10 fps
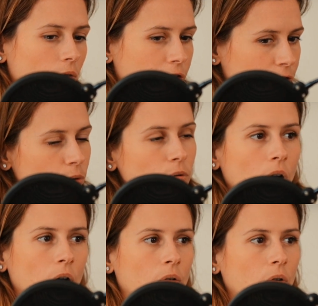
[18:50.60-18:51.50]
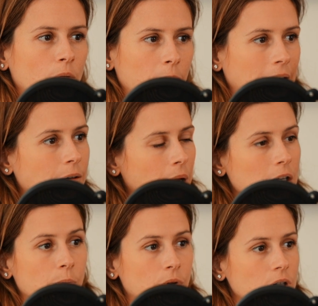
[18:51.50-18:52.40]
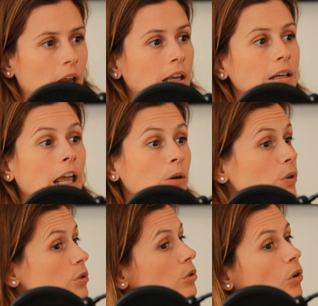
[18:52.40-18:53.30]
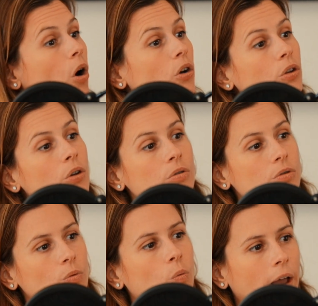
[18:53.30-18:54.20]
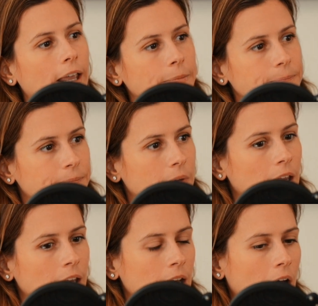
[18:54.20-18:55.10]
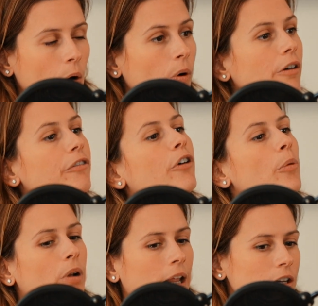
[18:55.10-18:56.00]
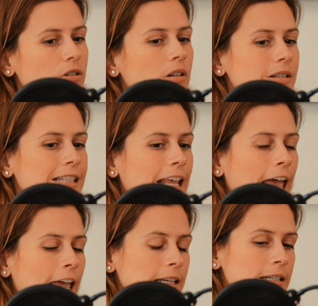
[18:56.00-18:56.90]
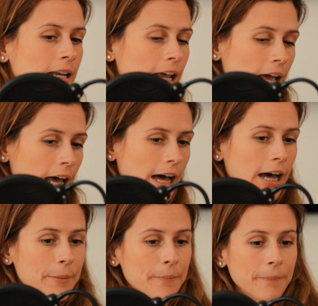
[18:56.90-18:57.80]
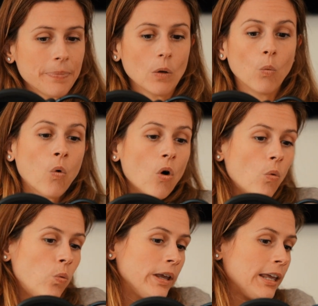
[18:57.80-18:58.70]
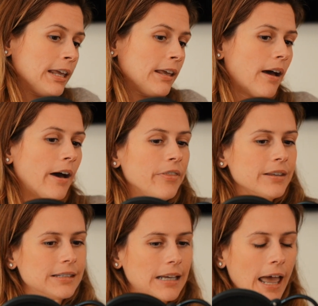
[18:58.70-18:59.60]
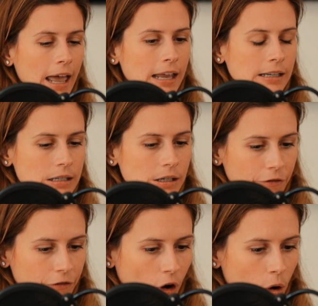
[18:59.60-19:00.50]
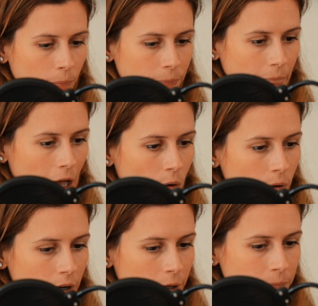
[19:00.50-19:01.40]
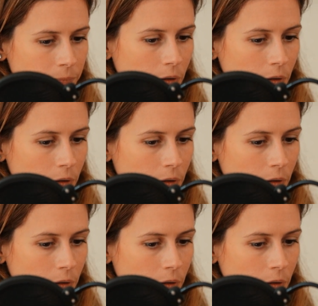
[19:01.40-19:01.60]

full on on plant based protein and we do not use whey in our Fantastic. formulations. And um, what we understand from our